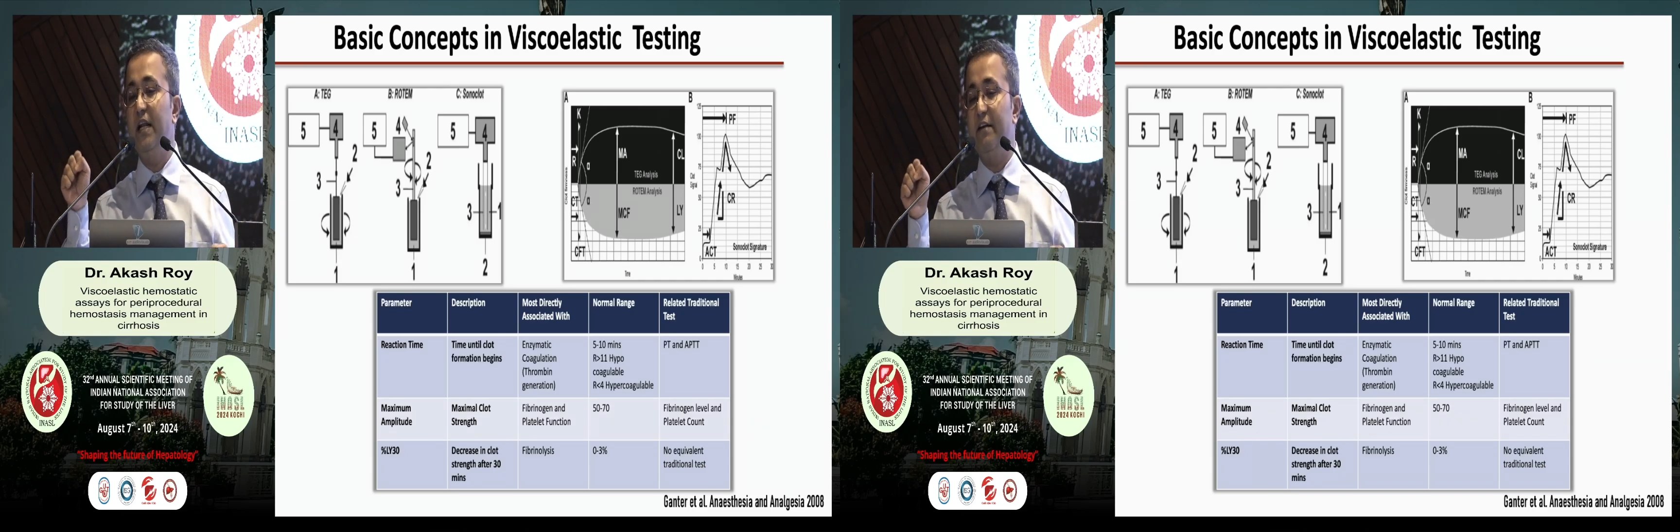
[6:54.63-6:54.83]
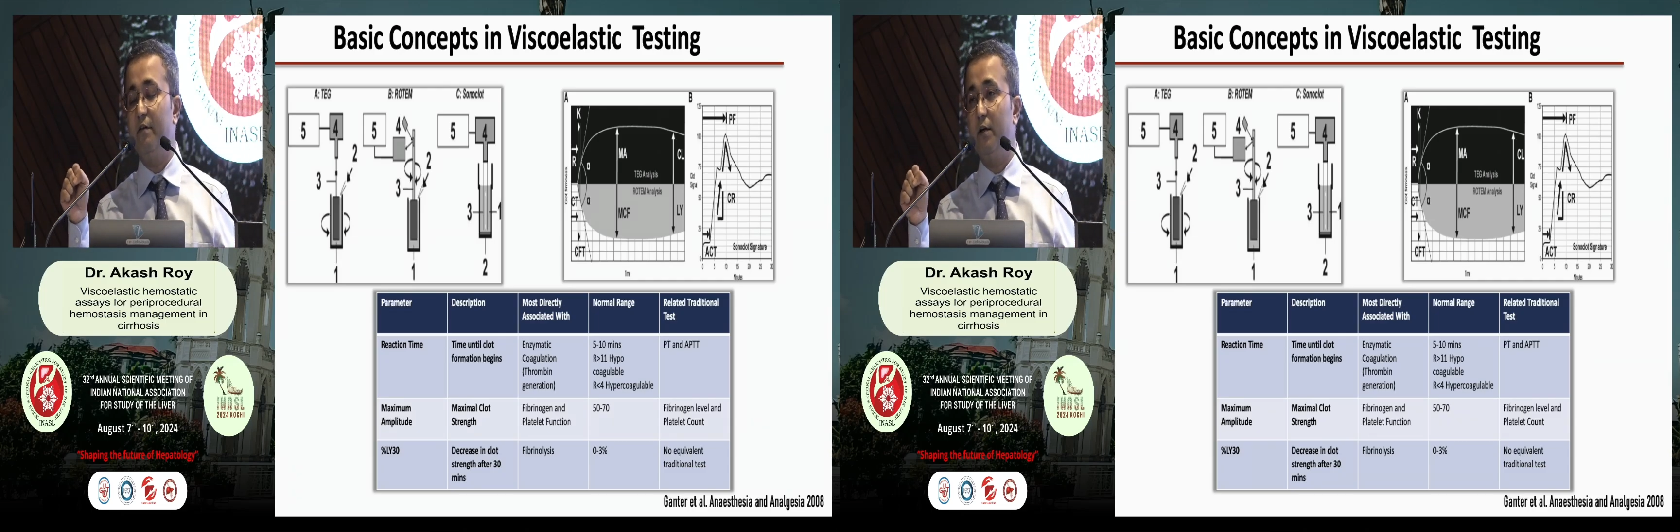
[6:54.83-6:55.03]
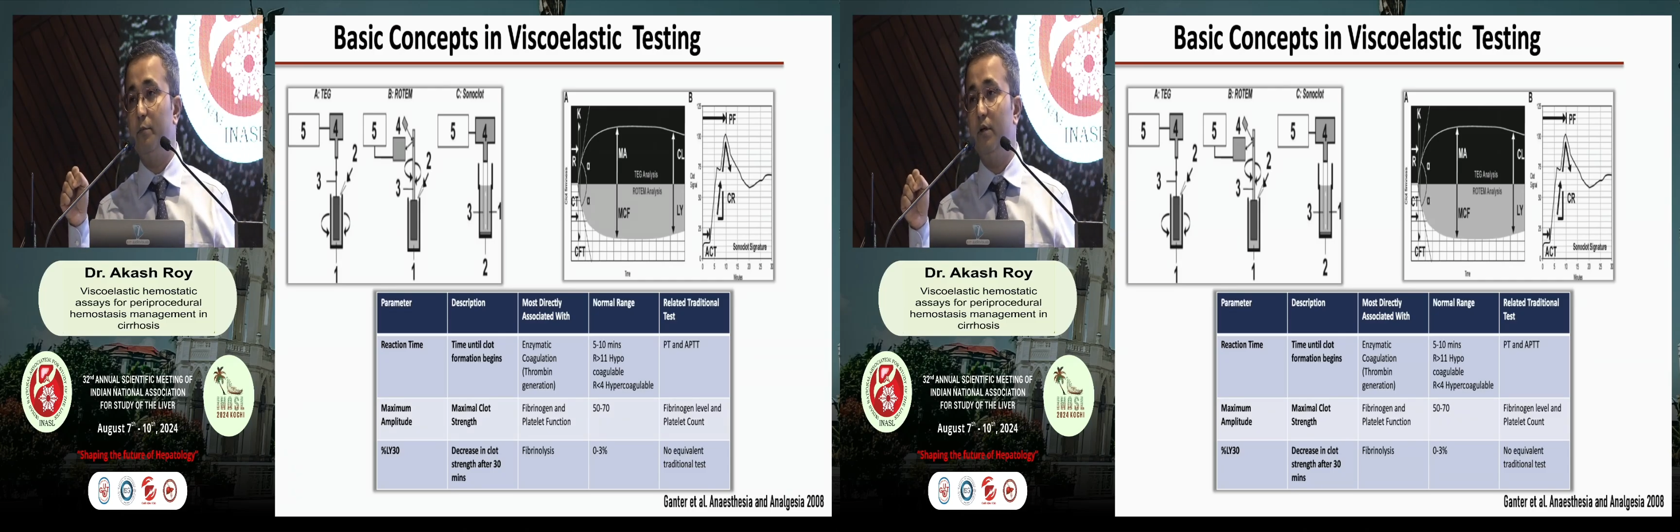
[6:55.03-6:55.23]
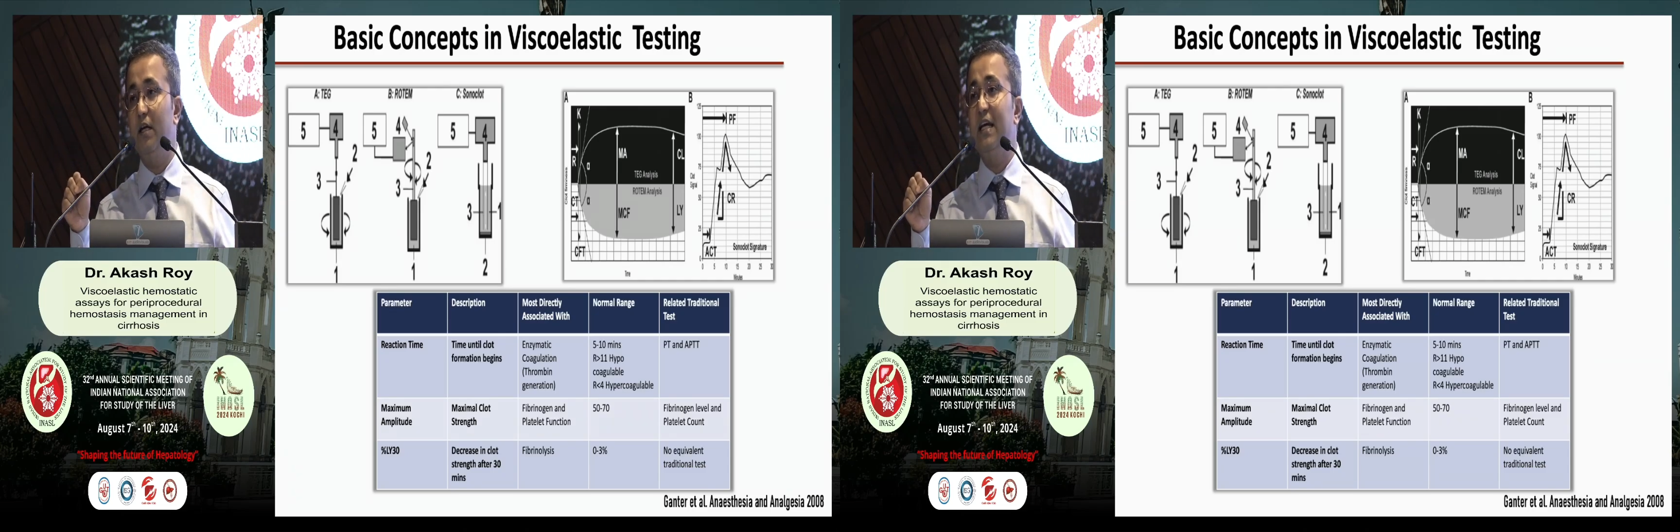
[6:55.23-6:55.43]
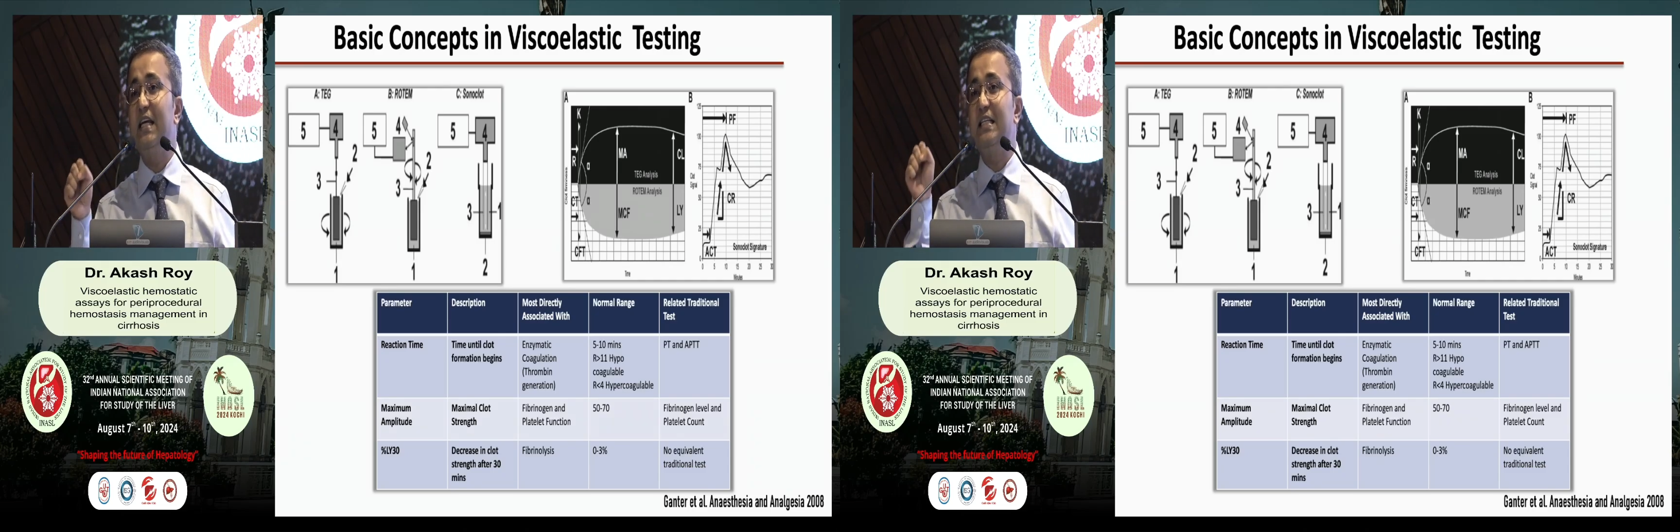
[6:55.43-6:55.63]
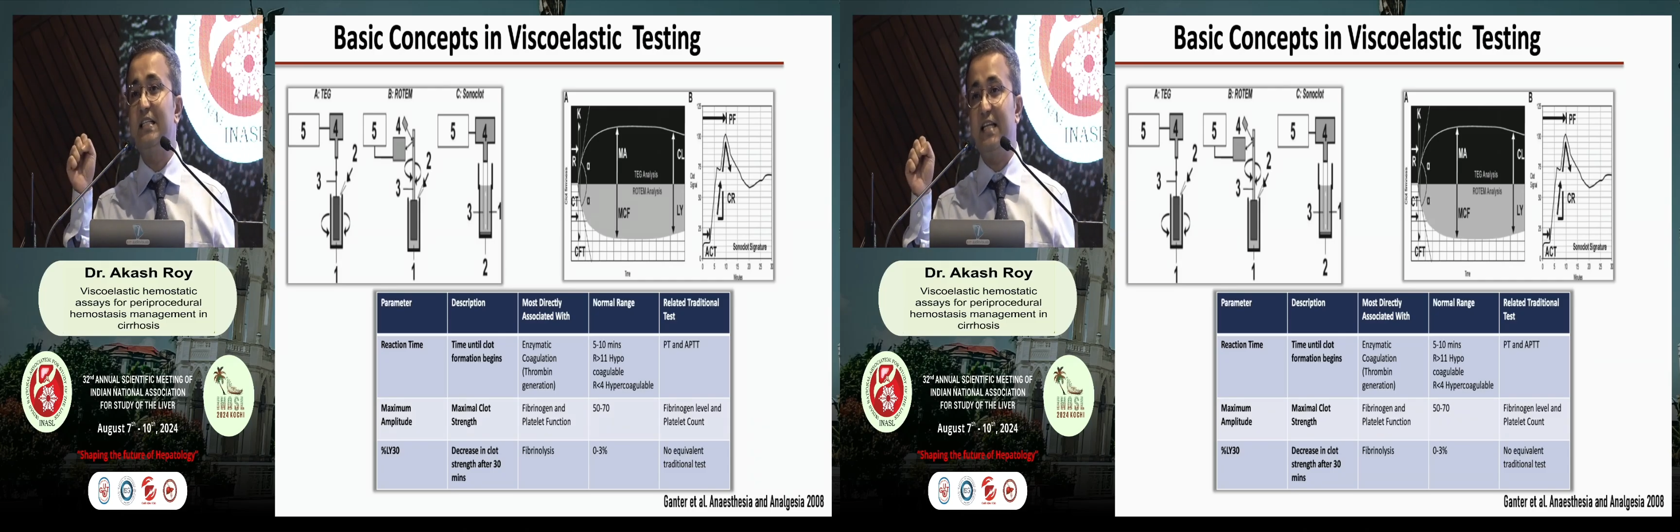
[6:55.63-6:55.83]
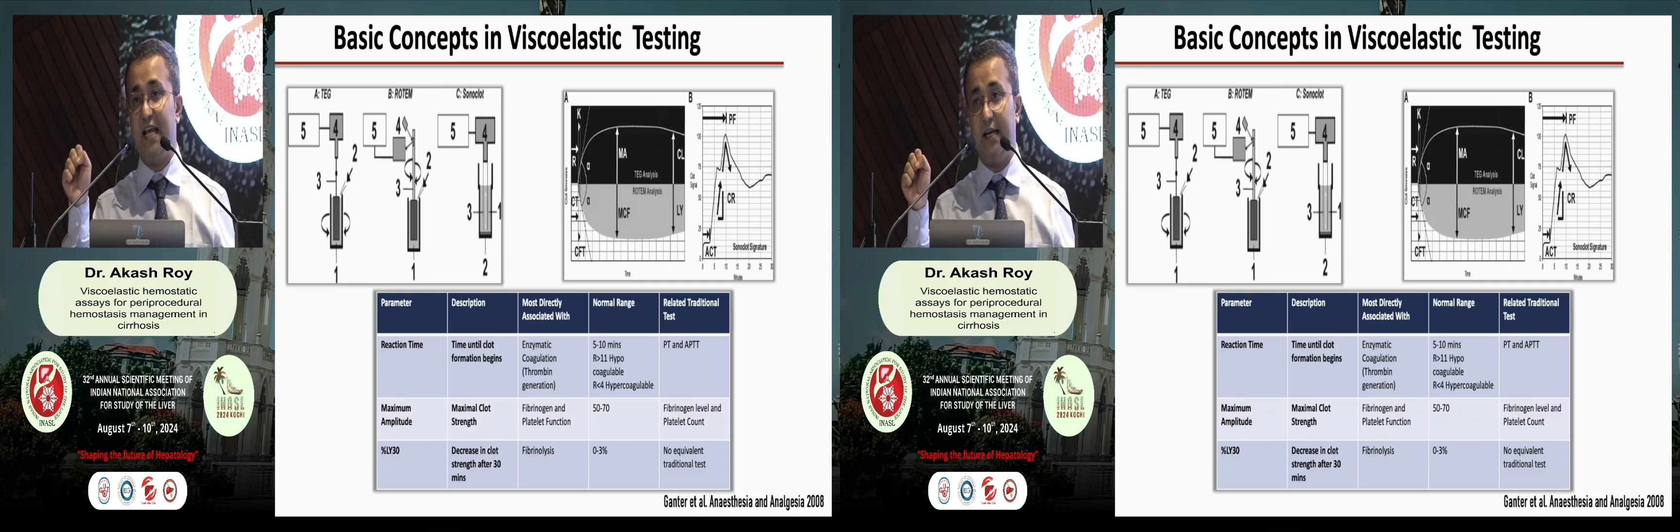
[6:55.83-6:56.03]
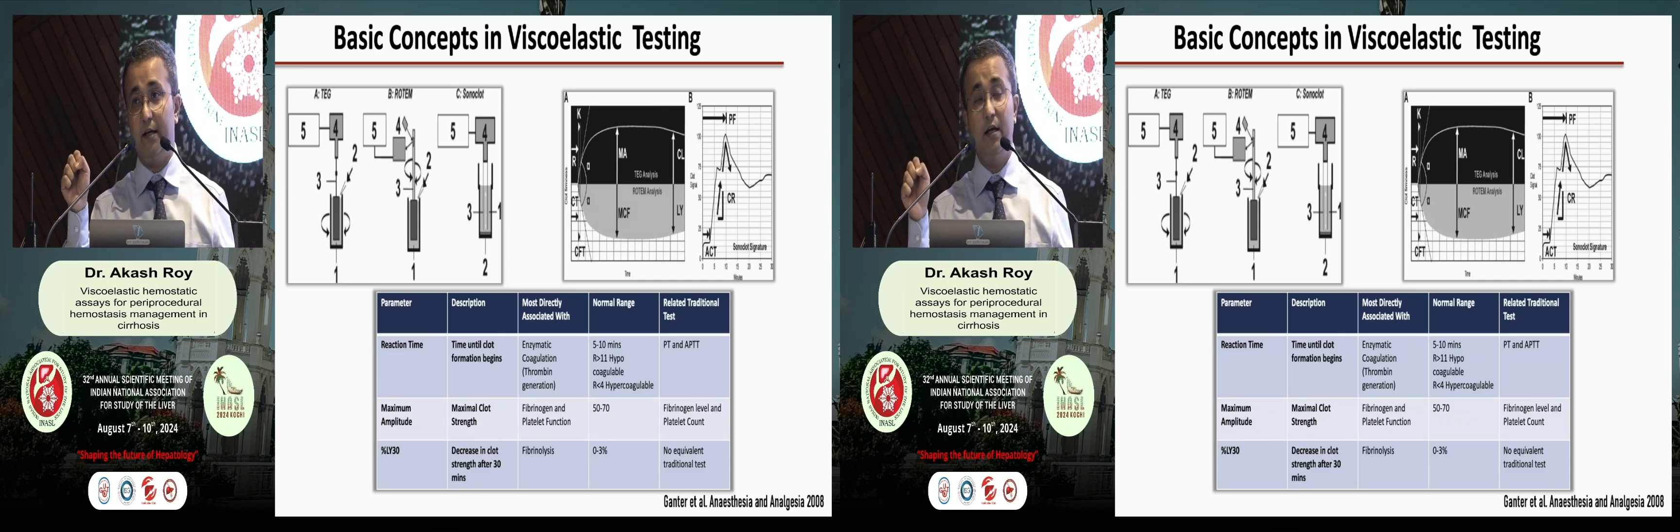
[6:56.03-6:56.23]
available is TEG.